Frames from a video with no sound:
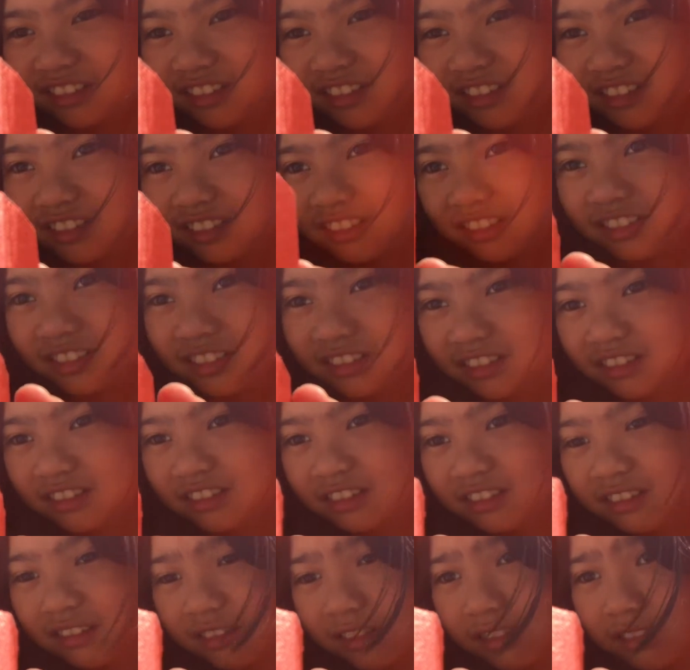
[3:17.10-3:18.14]
what
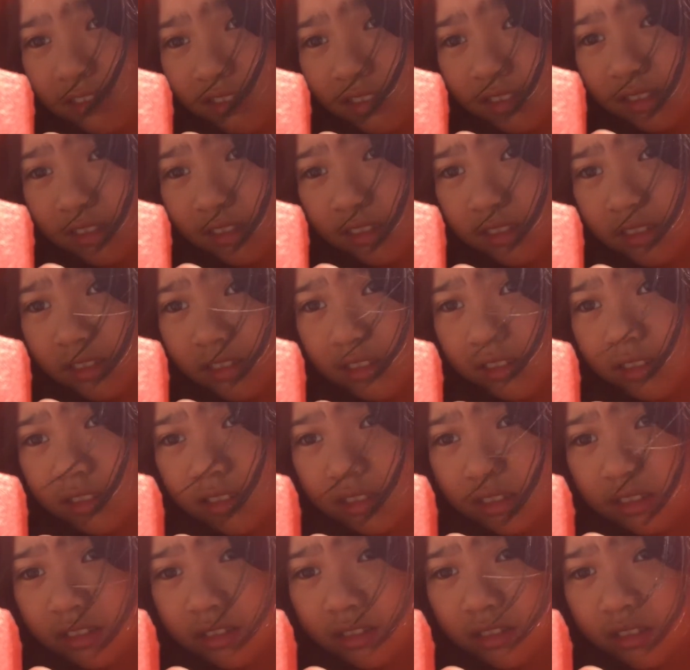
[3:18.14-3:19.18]
was the second
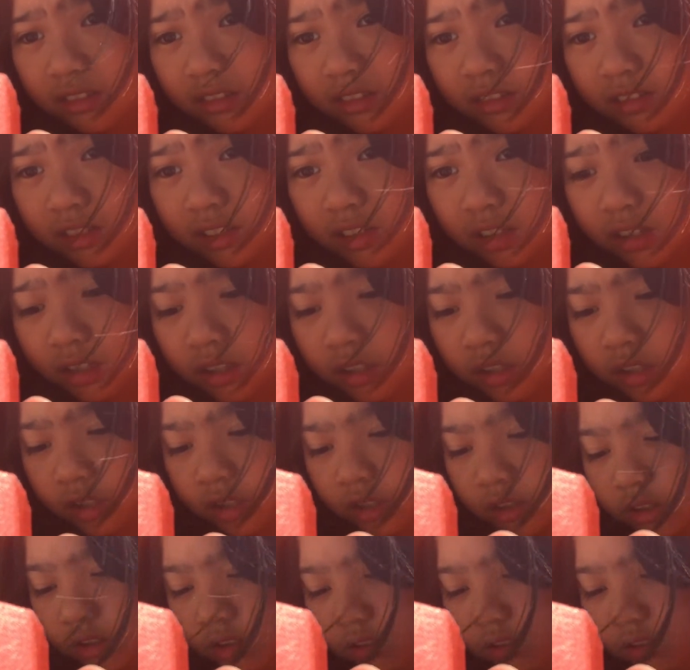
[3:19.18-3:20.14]
thing? Uh,